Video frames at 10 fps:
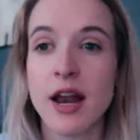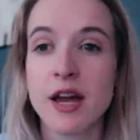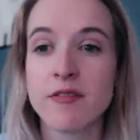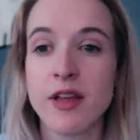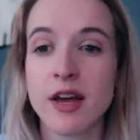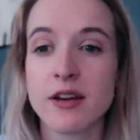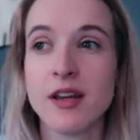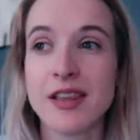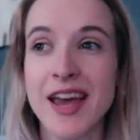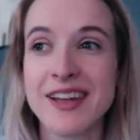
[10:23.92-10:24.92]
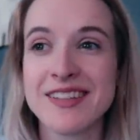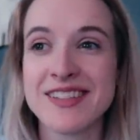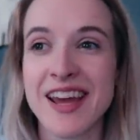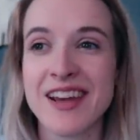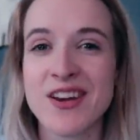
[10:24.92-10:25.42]
and I have like a leg to
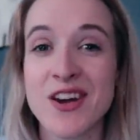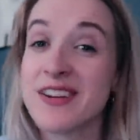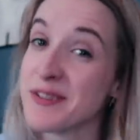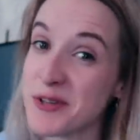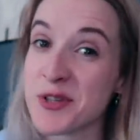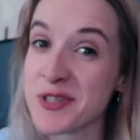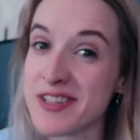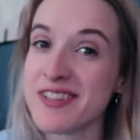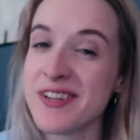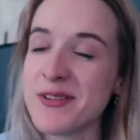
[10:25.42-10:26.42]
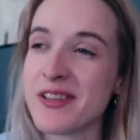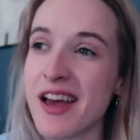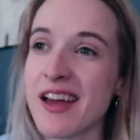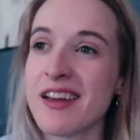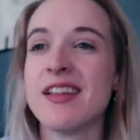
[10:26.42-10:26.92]
stand on, just a single
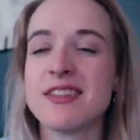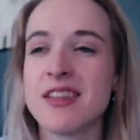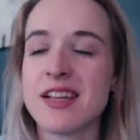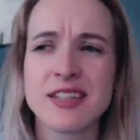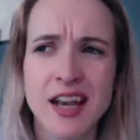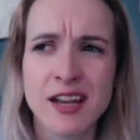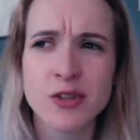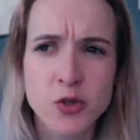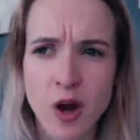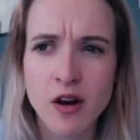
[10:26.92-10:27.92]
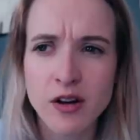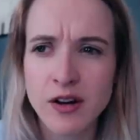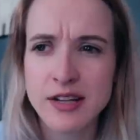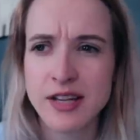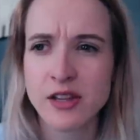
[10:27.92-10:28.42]
leg that's, that's getting stronger
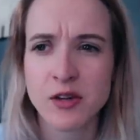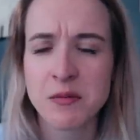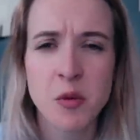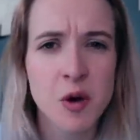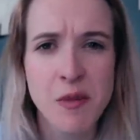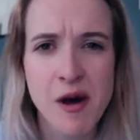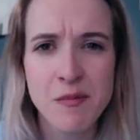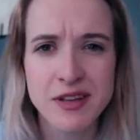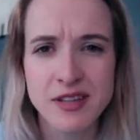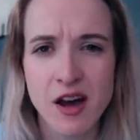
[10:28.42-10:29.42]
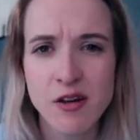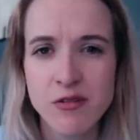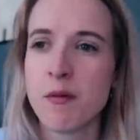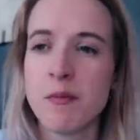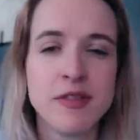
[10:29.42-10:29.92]
as I learn more about myself.
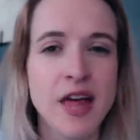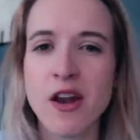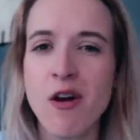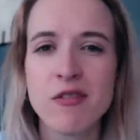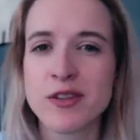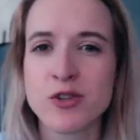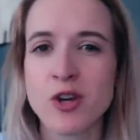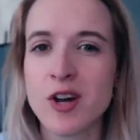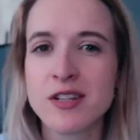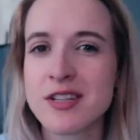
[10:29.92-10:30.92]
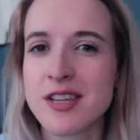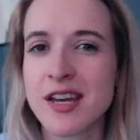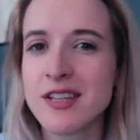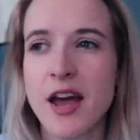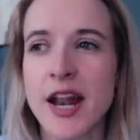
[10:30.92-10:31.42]
But then all this darkness
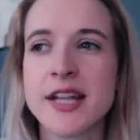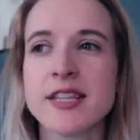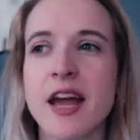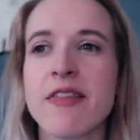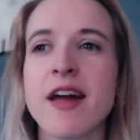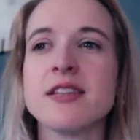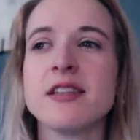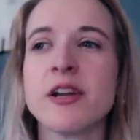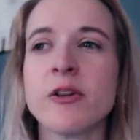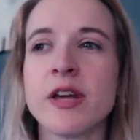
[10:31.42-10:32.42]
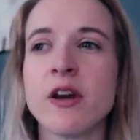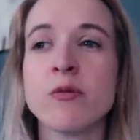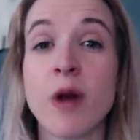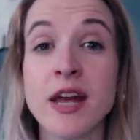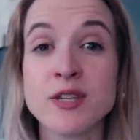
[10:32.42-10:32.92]
hit and it's like that's literally
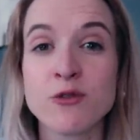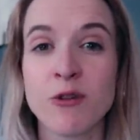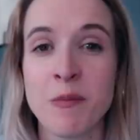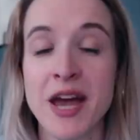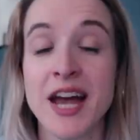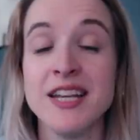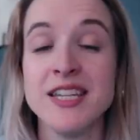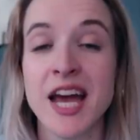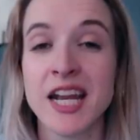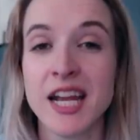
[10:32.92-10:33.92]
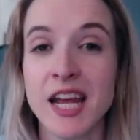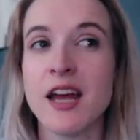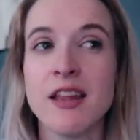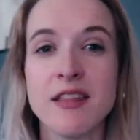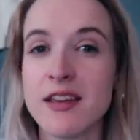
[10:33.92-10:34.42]
erased from my identity
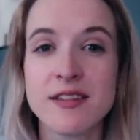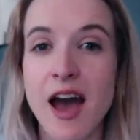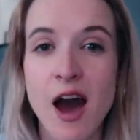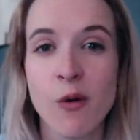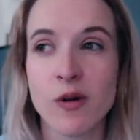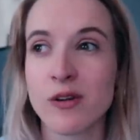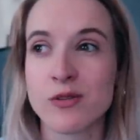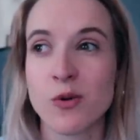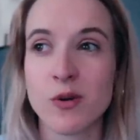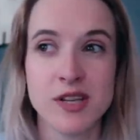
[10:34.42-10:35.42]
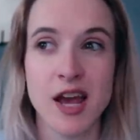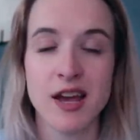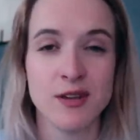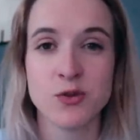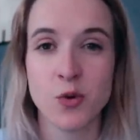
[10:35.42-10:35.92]
in these hours or
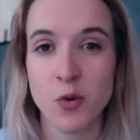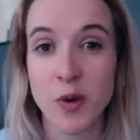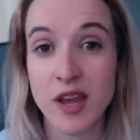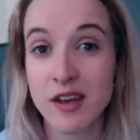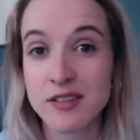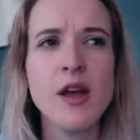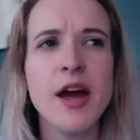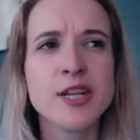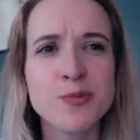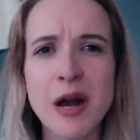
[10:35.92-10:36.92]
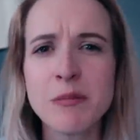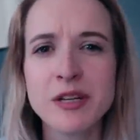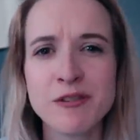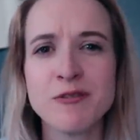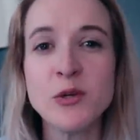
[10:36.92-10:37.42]
days or weeks and it's is probably
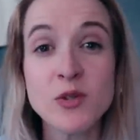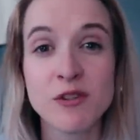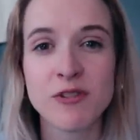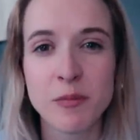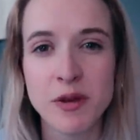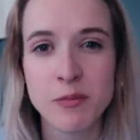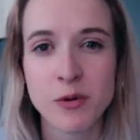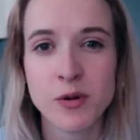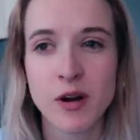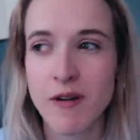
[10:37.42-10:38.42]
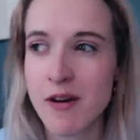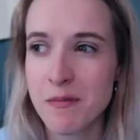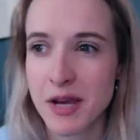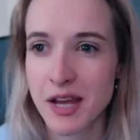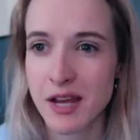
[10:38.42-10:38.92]
confusing for people who are around
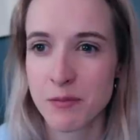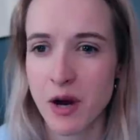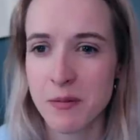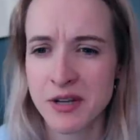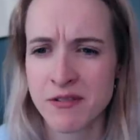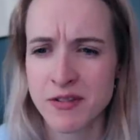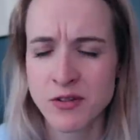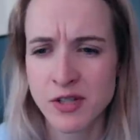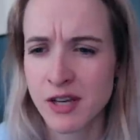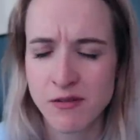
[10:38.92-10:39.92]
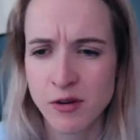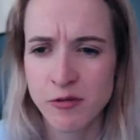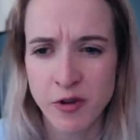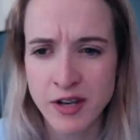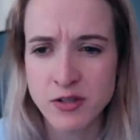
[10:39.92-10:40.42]
me and probably confusing if you have
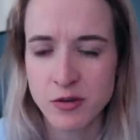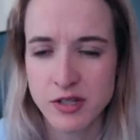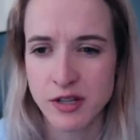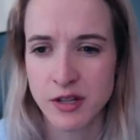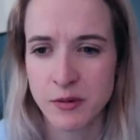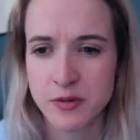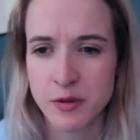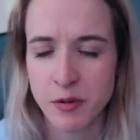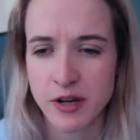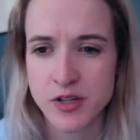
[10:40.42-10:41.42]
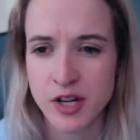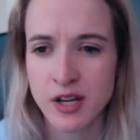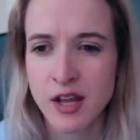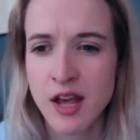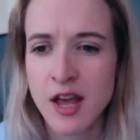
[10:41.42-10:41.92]
friends who are dealing with
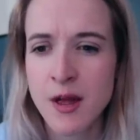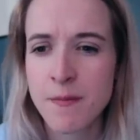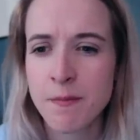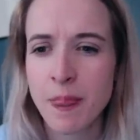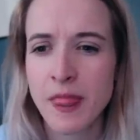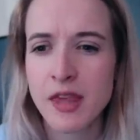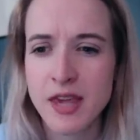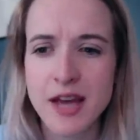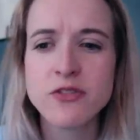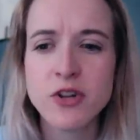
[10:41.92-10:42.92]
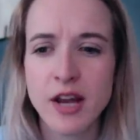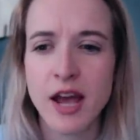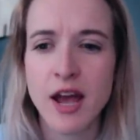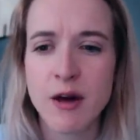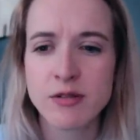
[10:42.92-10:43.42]
depression.
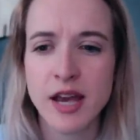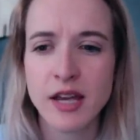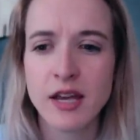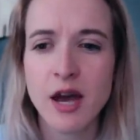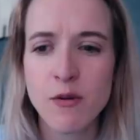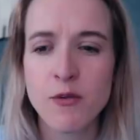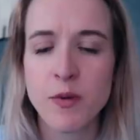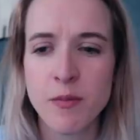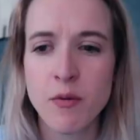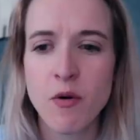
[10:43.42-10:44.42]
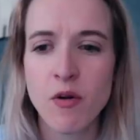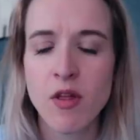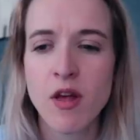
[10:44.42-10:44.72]
Yesterday, I was hanging out with people